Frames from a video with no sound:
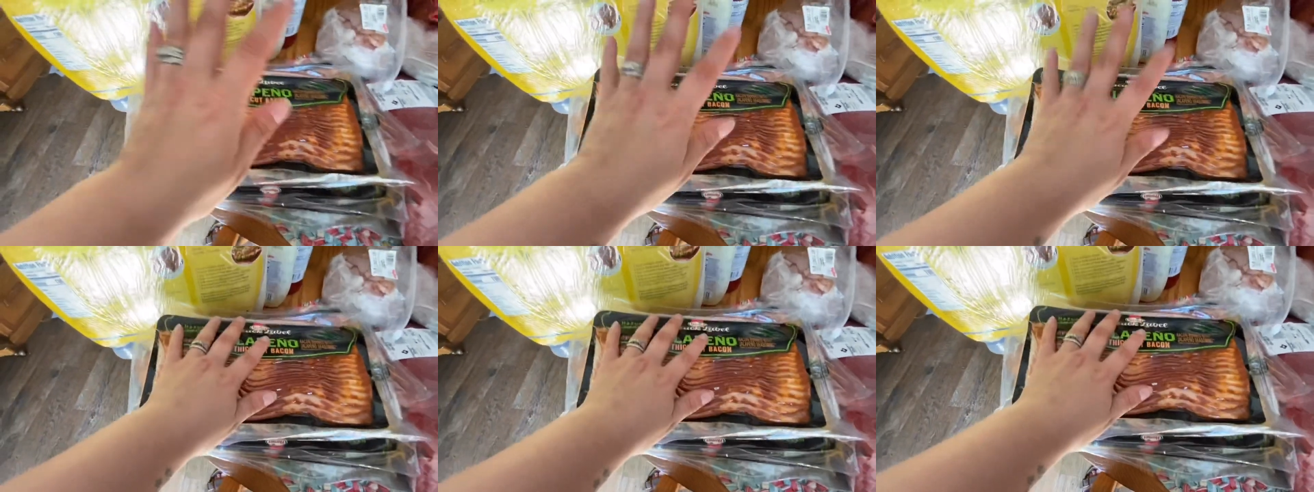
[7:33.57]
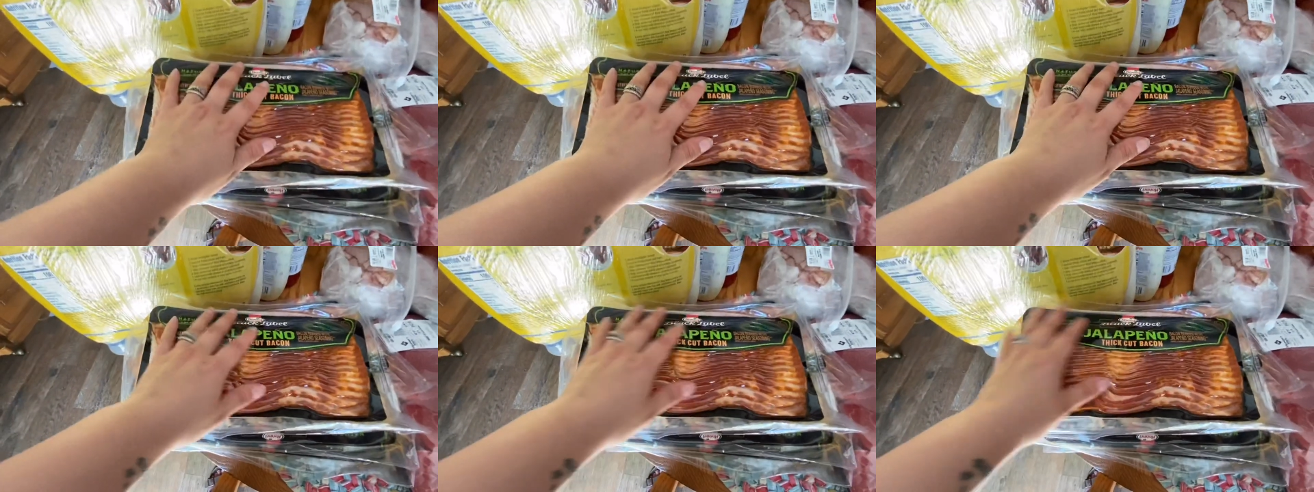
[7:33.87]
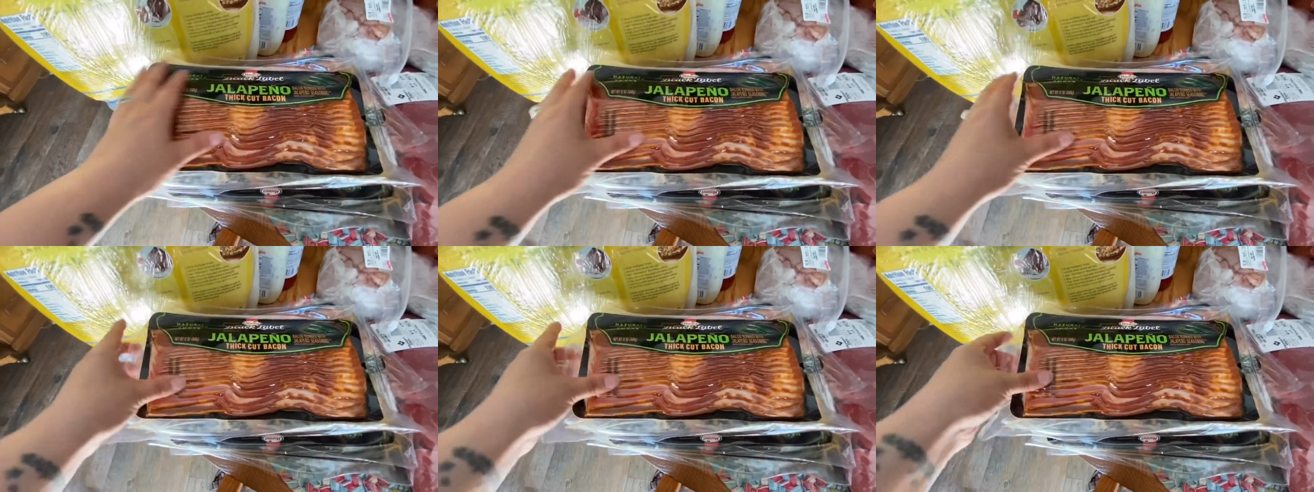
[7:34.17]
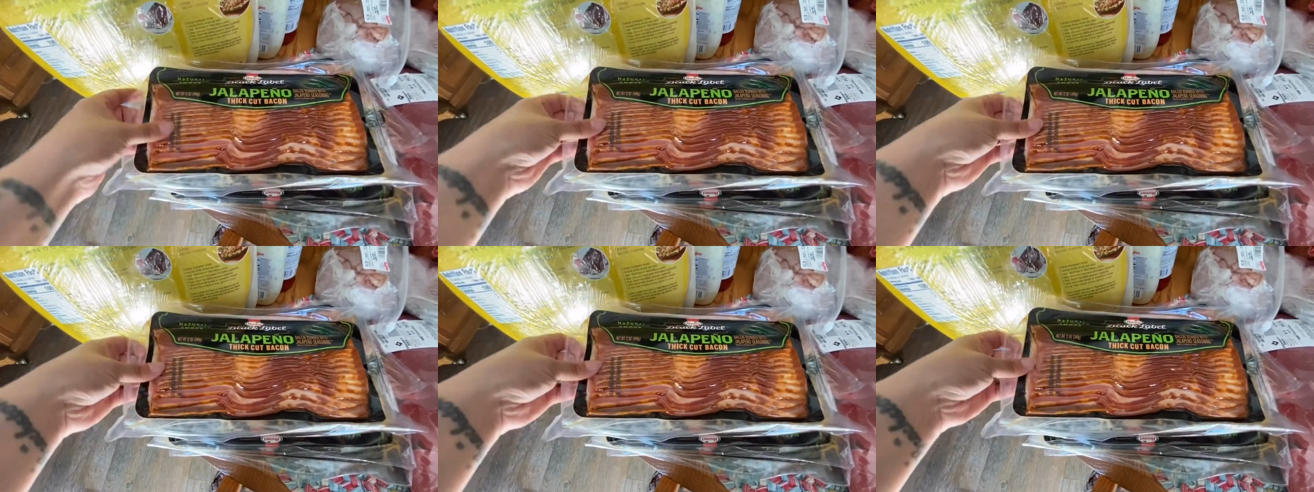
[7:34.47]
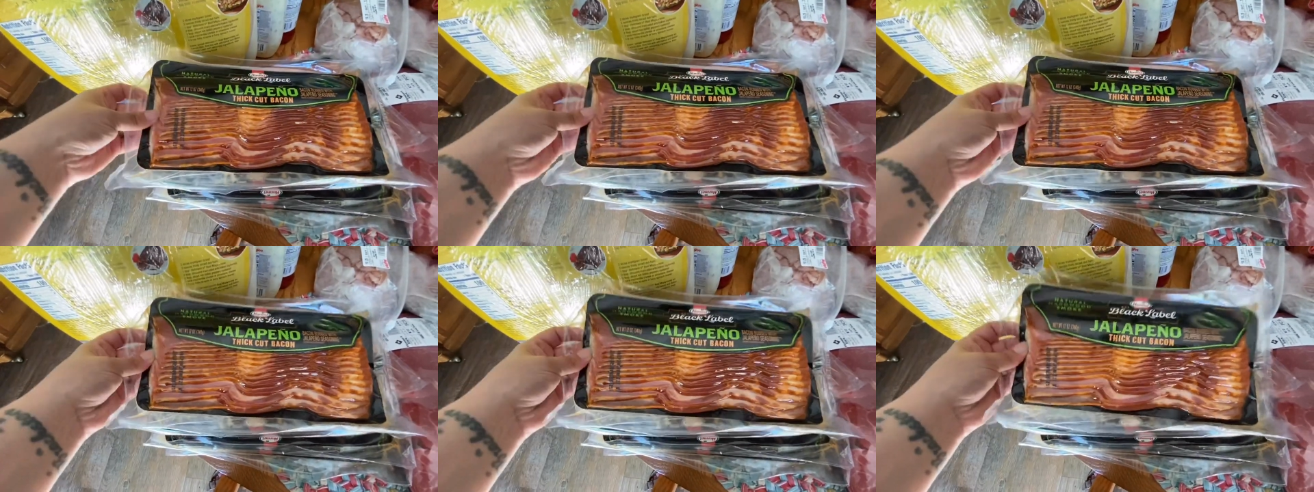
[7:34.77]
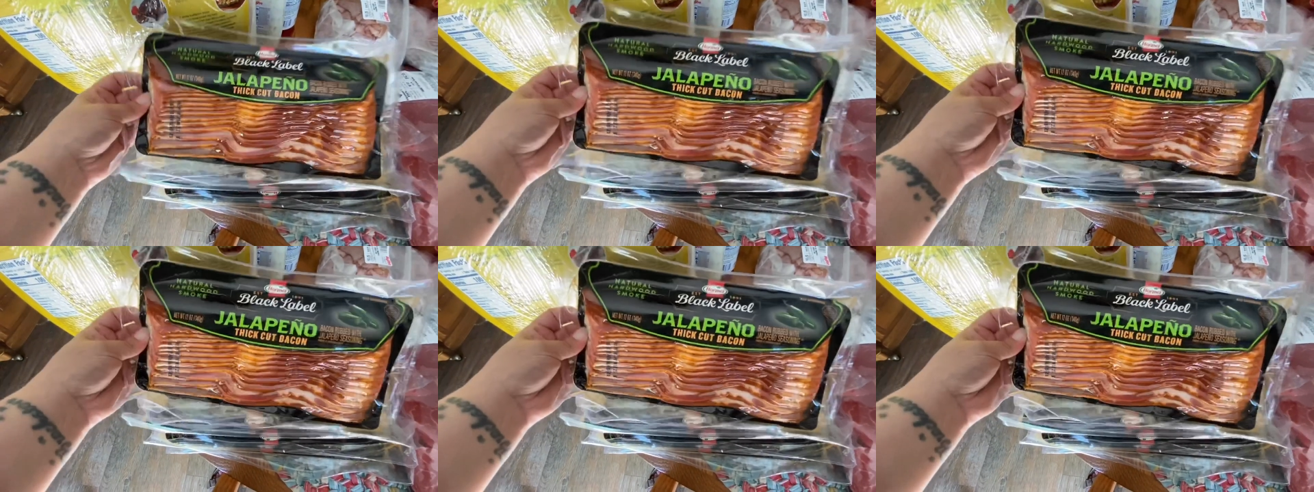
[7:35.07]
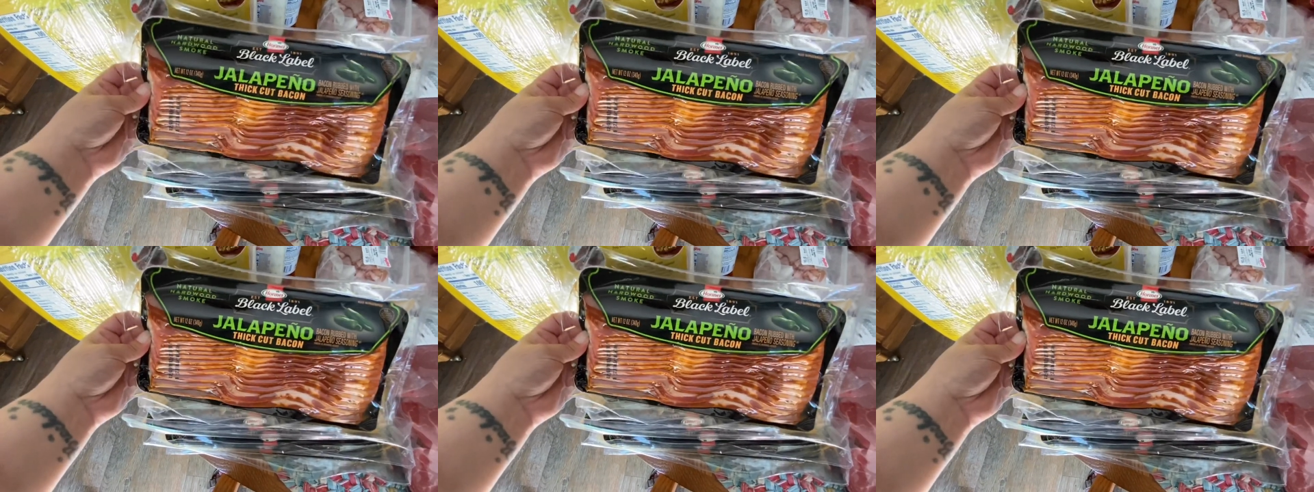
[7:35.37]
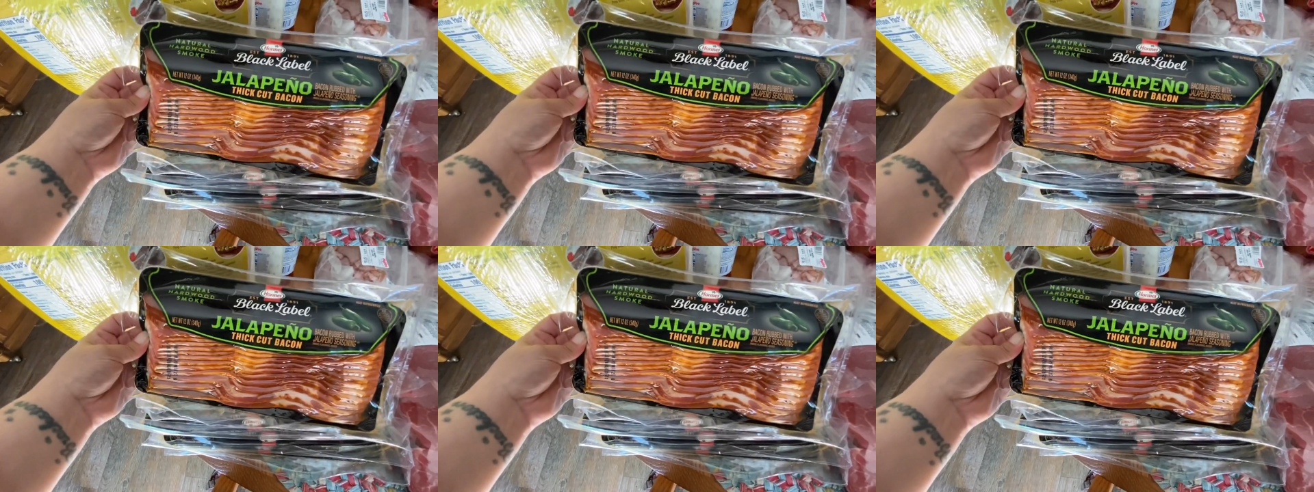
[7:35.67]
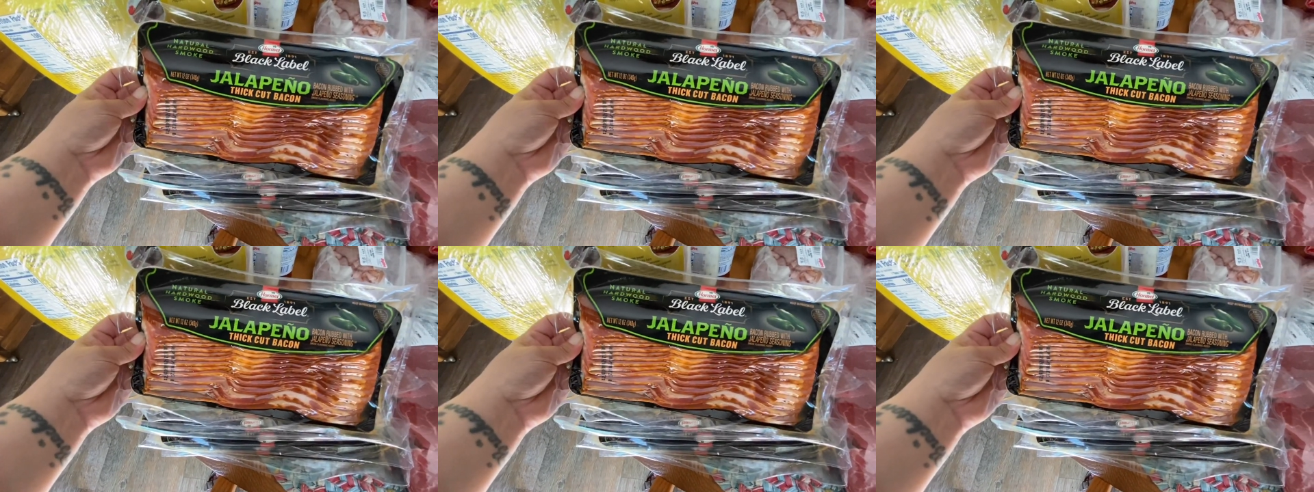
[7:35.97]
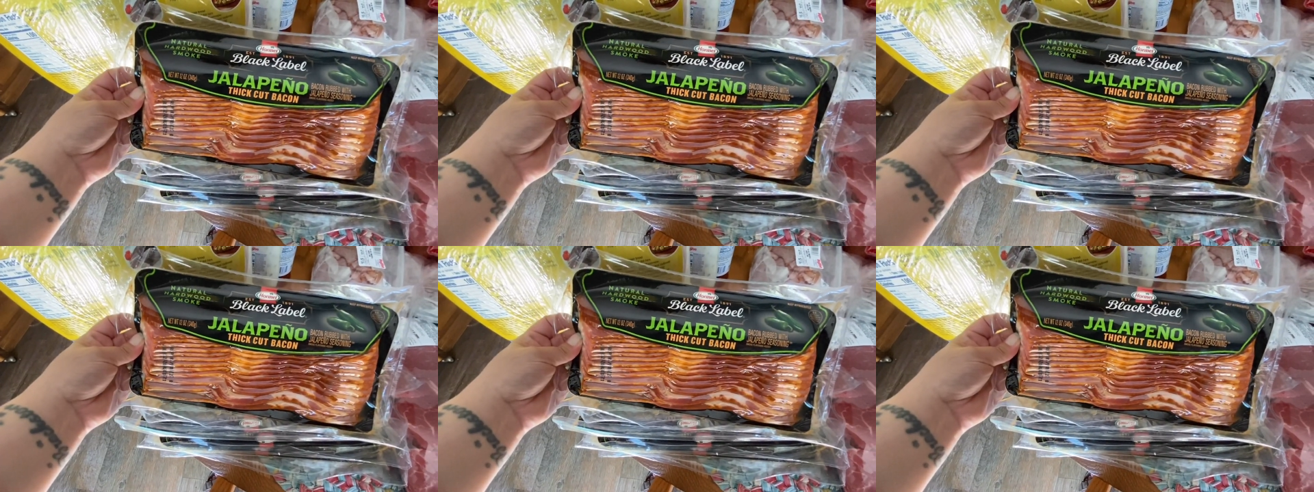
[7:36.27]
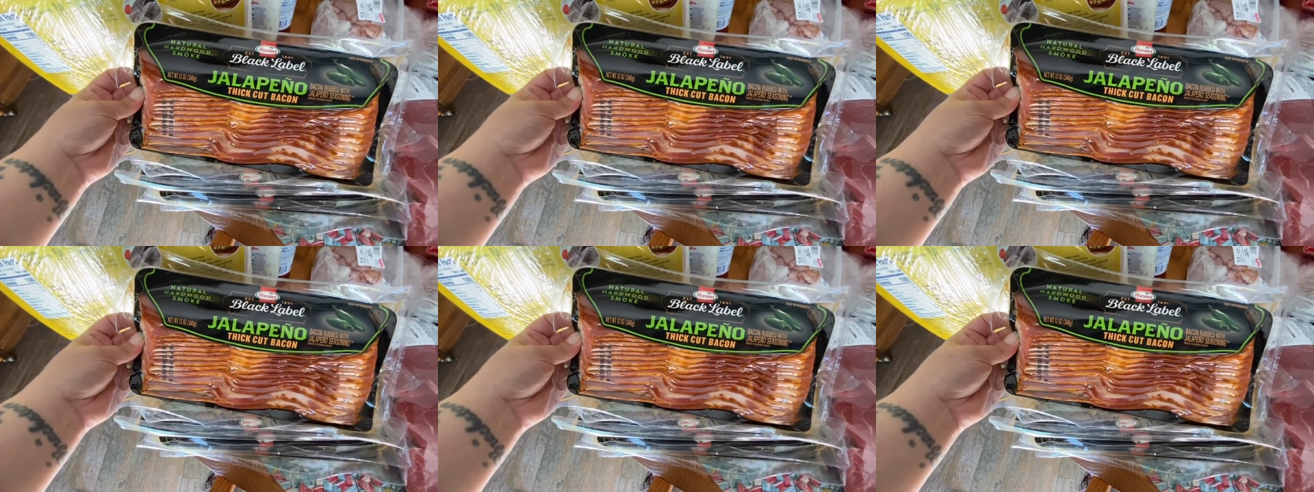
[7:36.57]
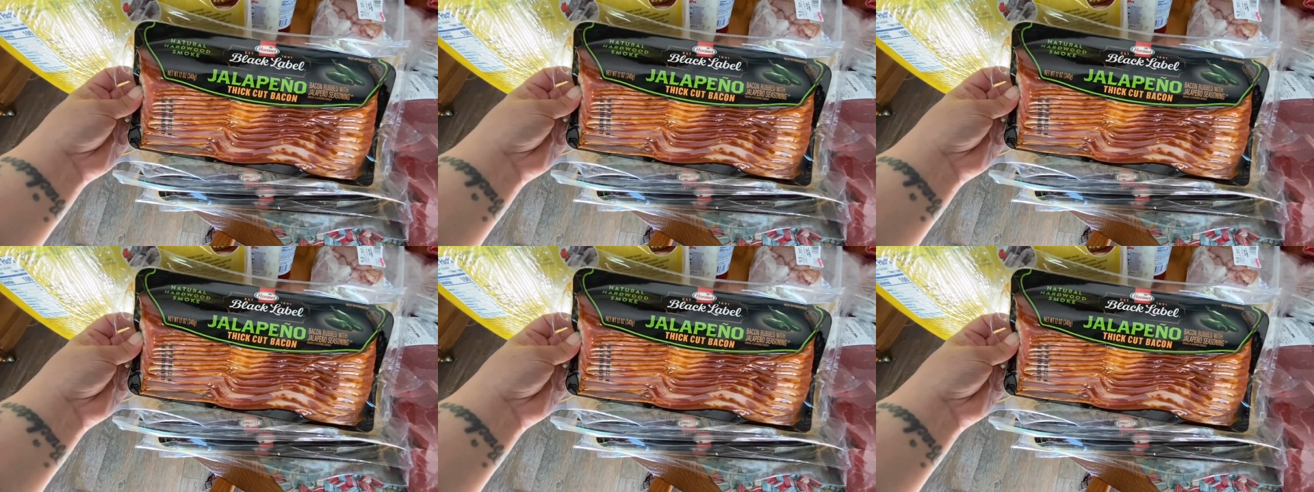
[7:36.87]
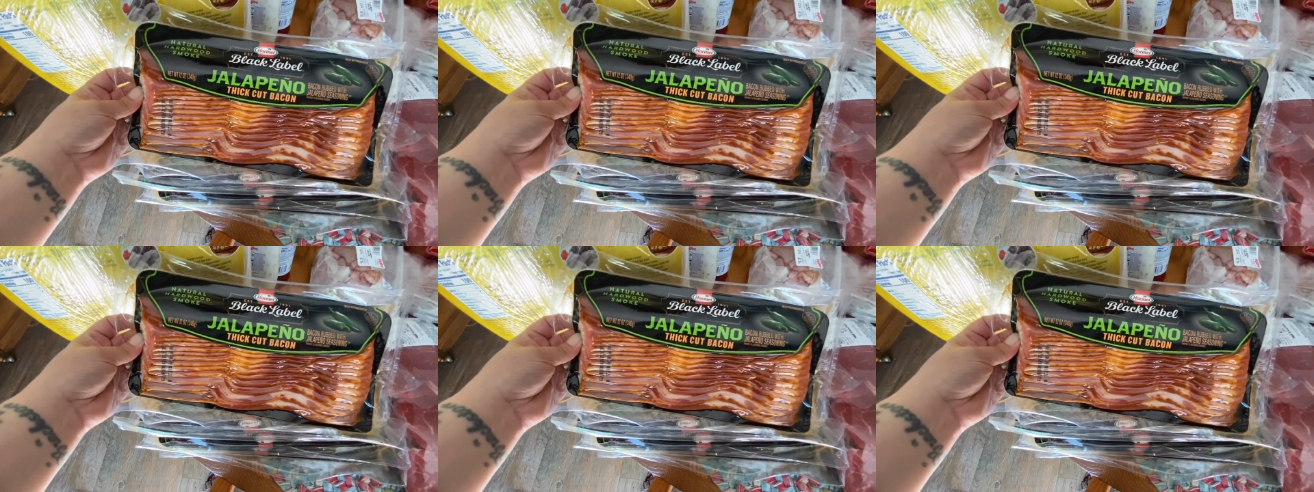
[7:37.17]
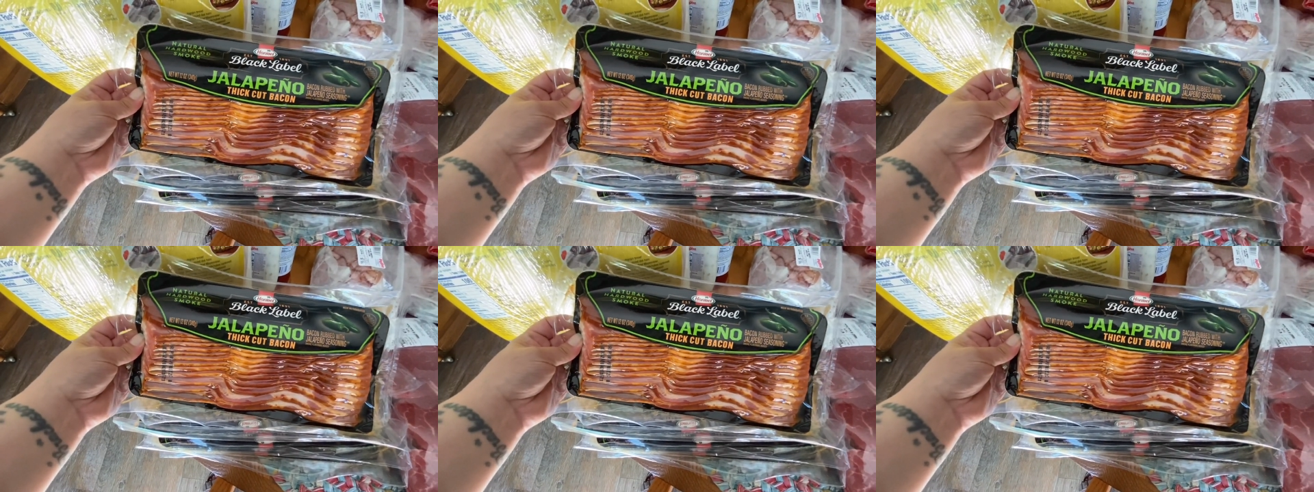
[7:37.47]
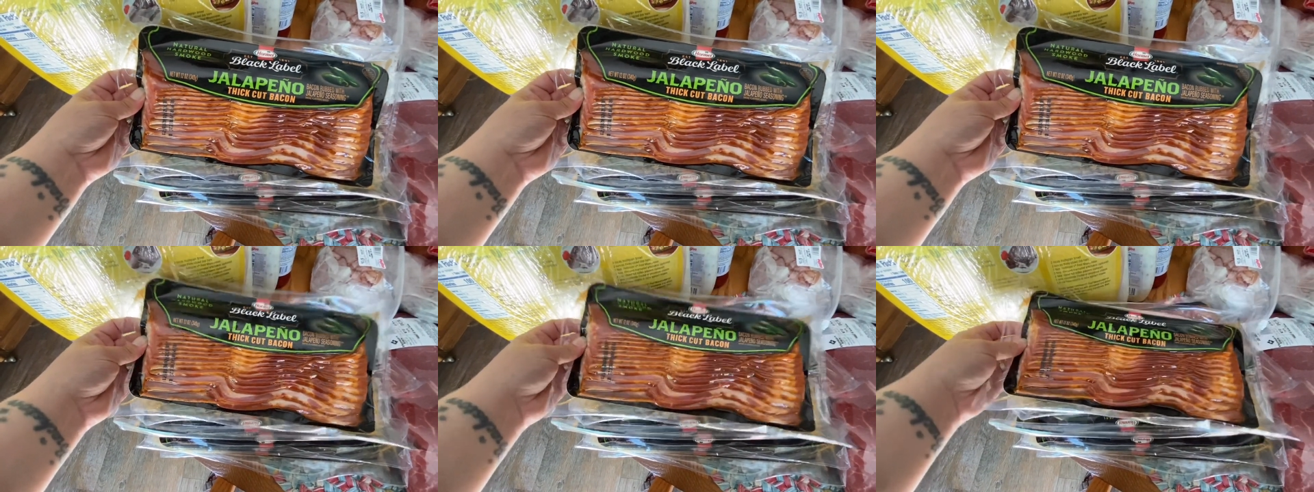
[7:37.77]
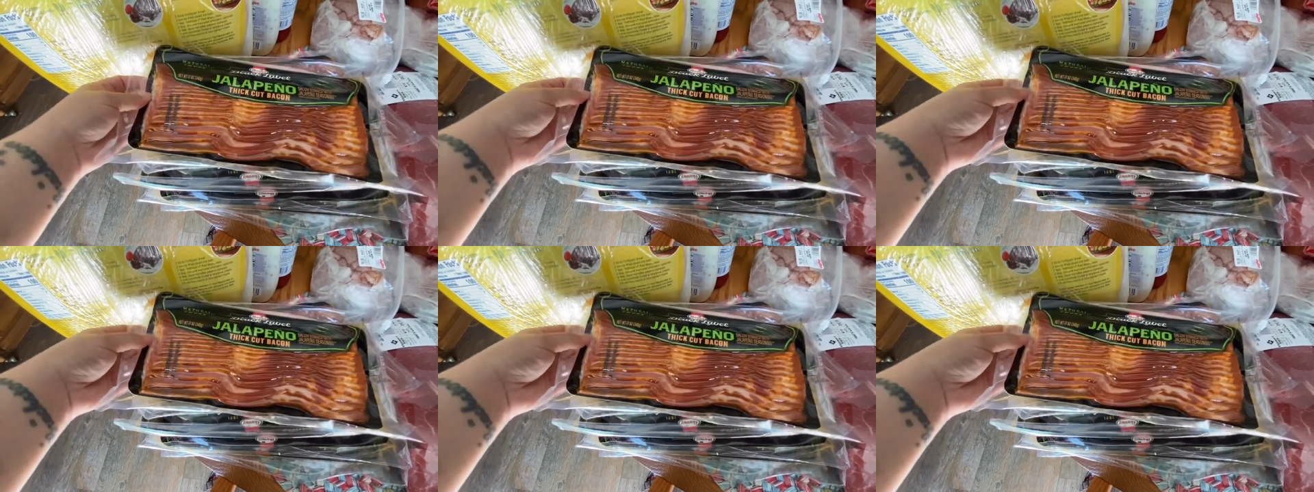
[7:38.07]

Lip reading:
Nobody's mouth can be seen.